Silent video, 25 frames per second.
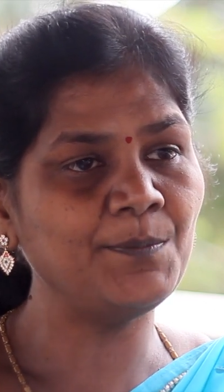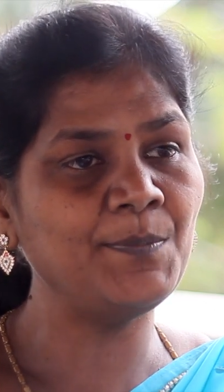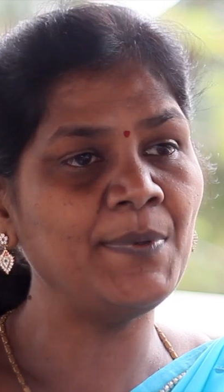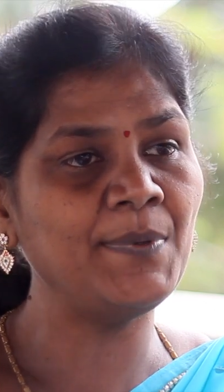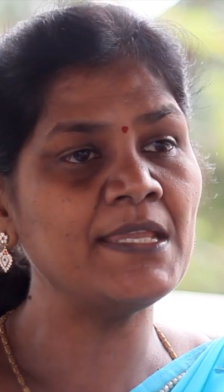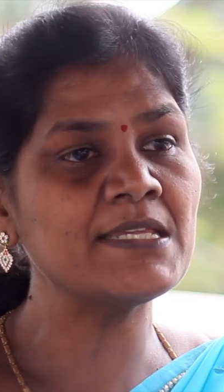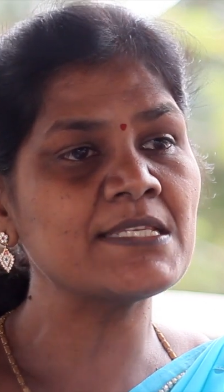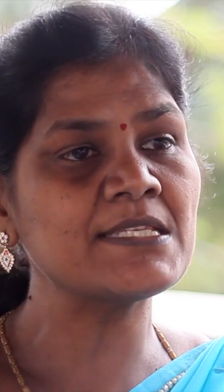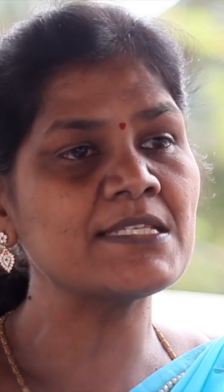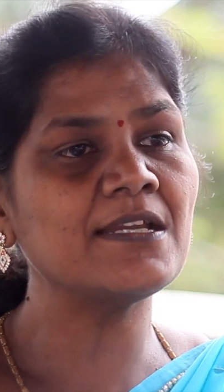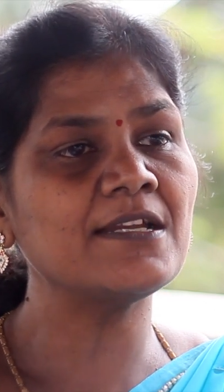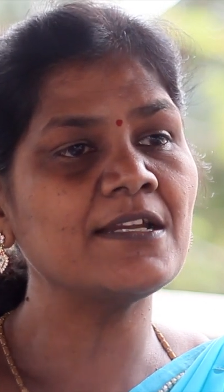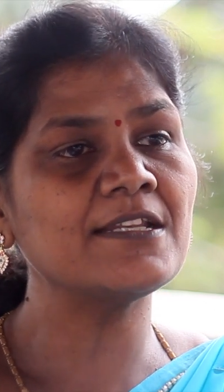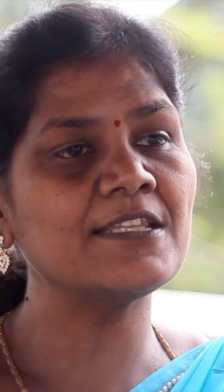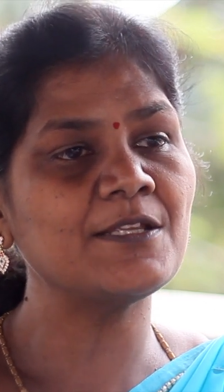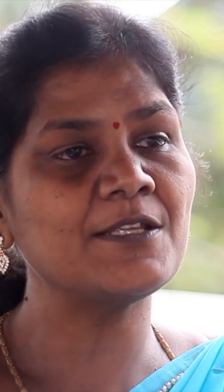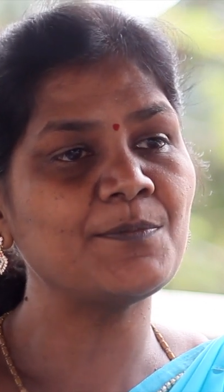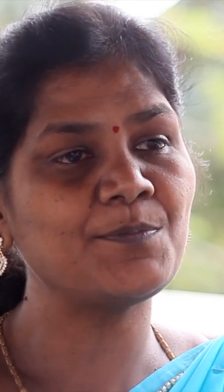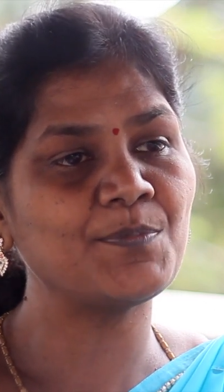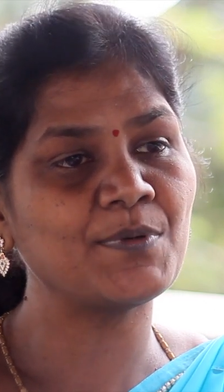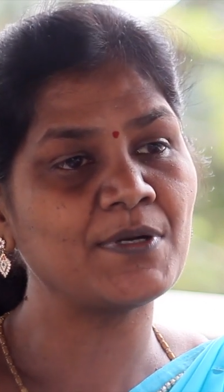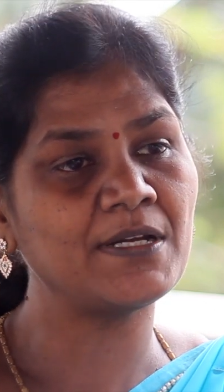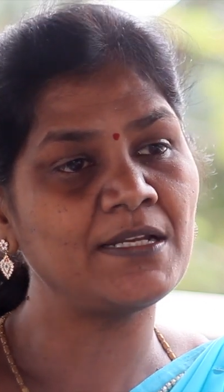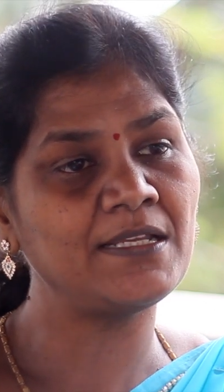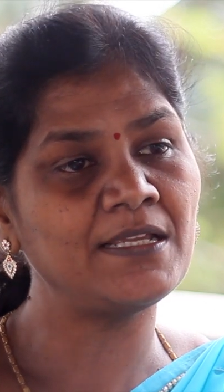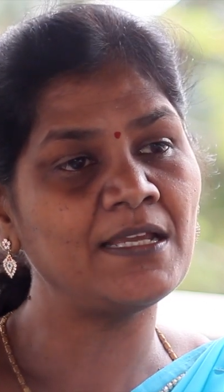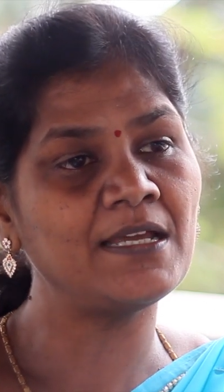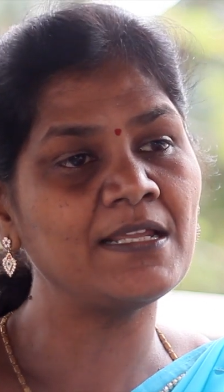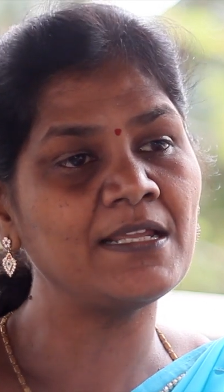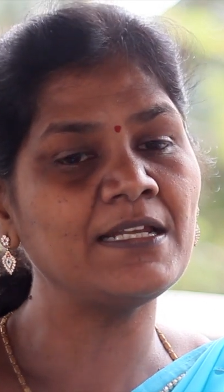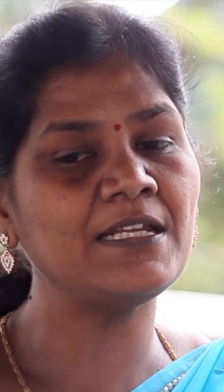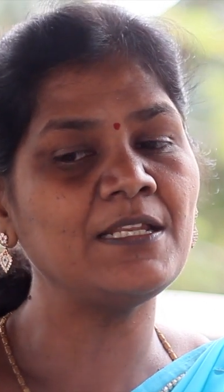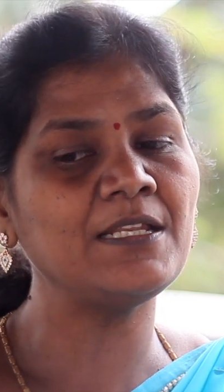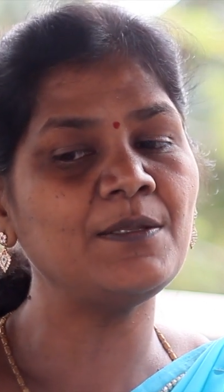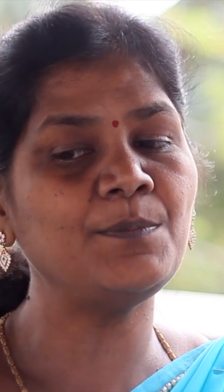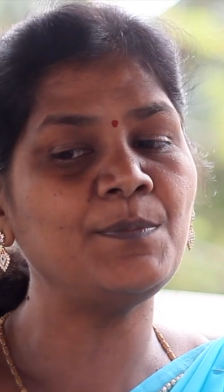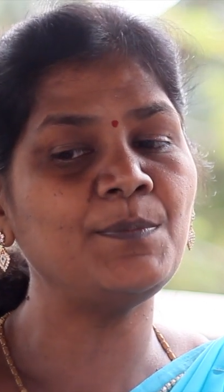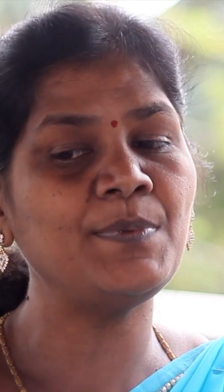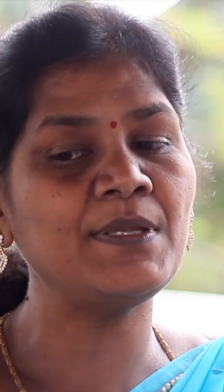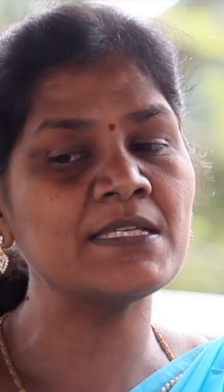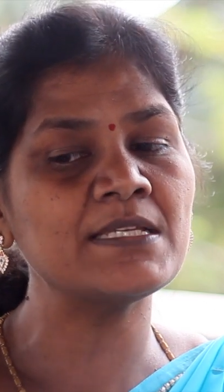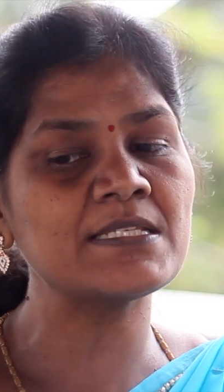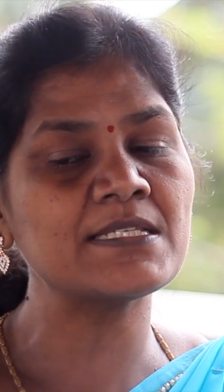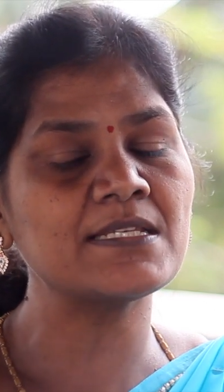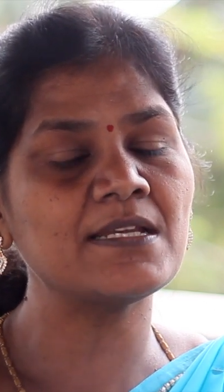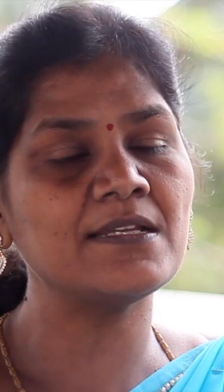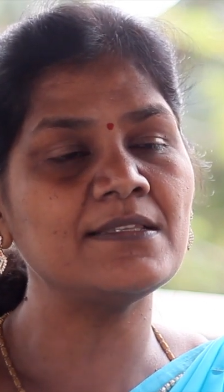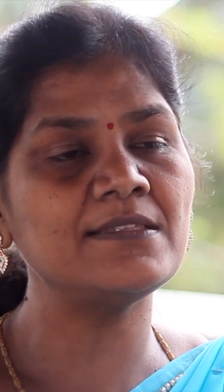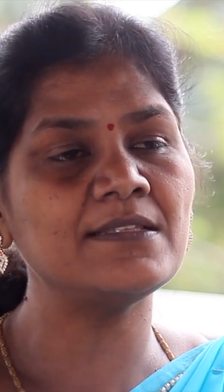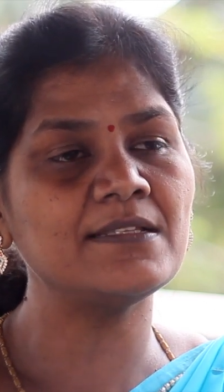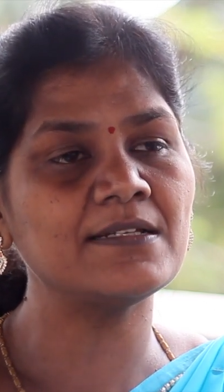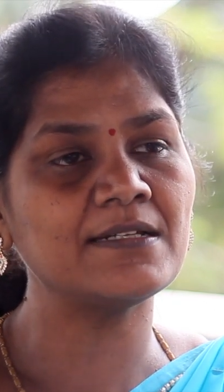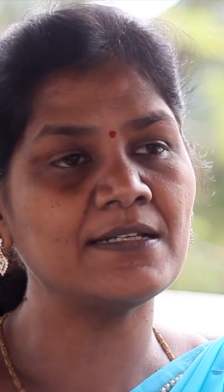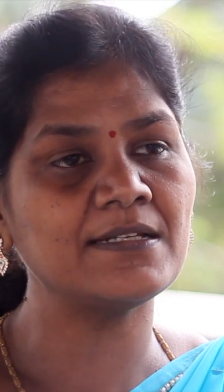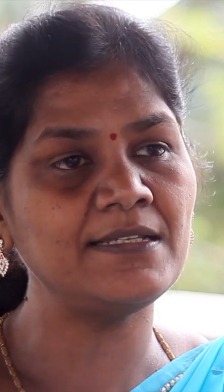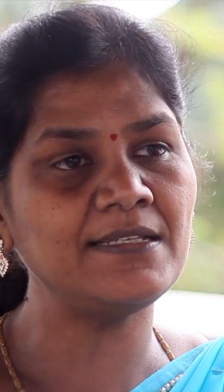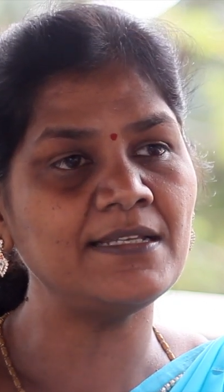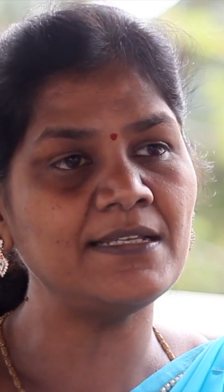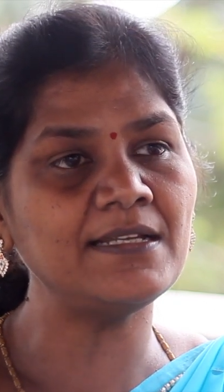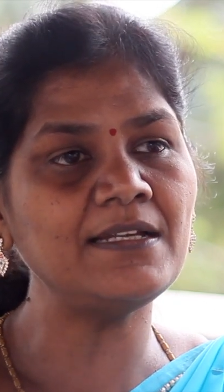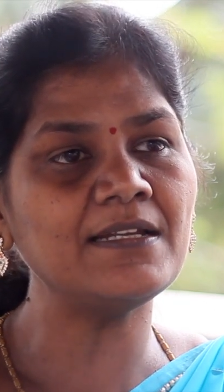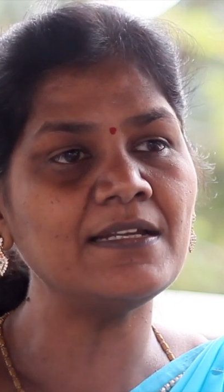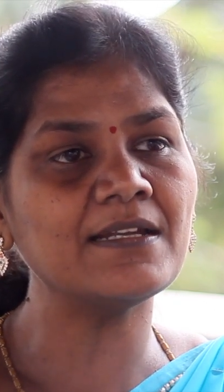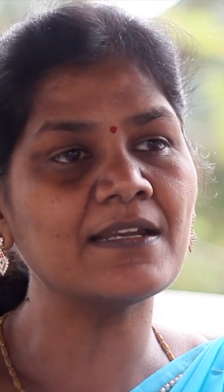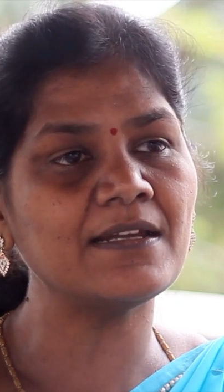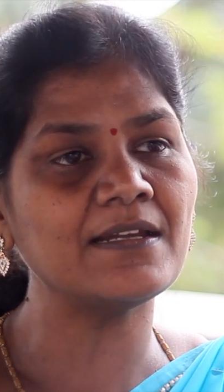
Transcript: based on the priority, based on the real